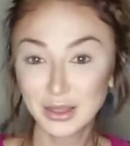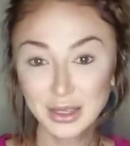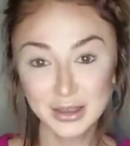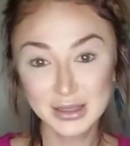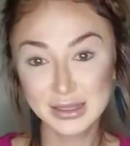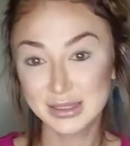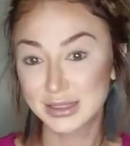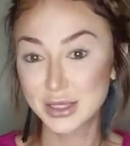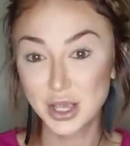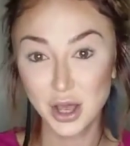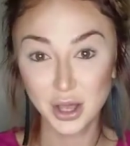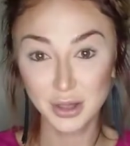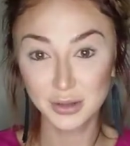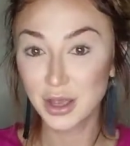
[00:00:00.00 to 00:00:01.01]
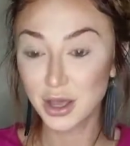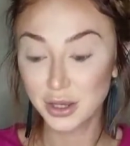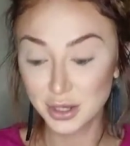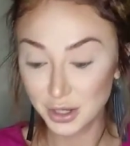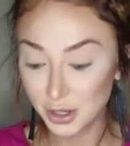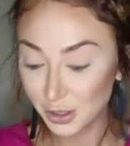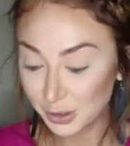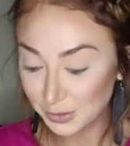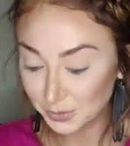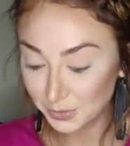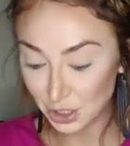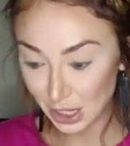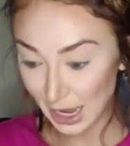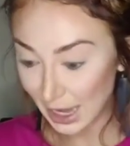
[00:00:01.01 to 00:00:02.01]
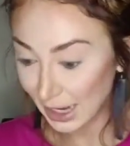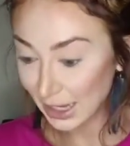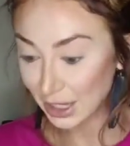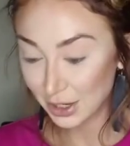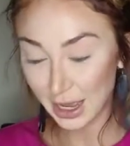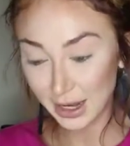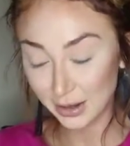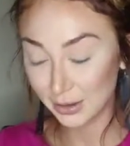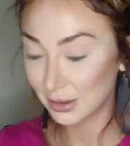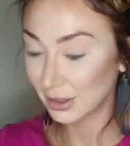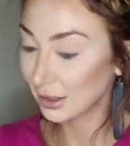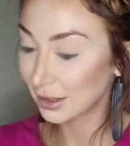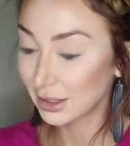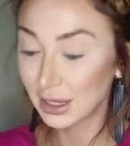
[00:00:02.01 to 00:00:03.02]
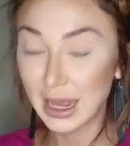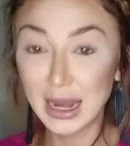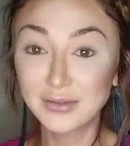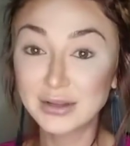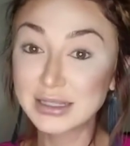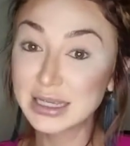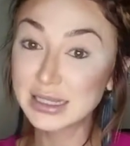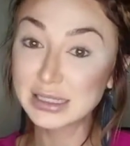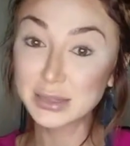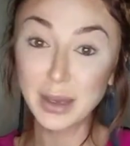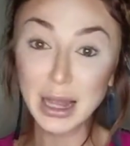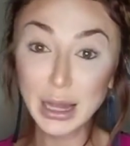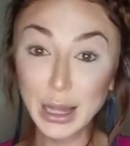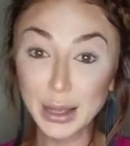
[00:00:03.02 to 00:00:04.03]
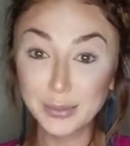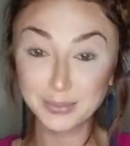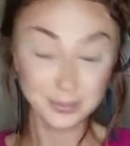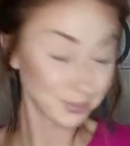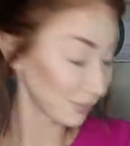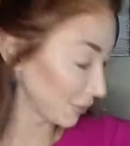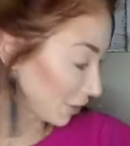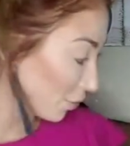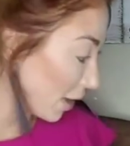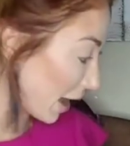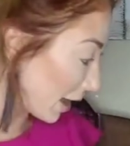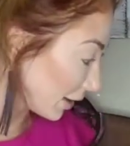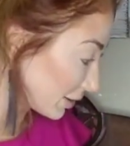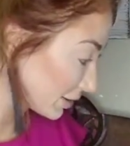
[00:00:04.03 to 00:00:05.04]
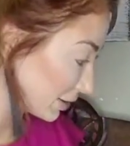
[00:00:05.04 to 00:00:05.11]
Look at this. Y'all know you gotta have a taste of Bella. What?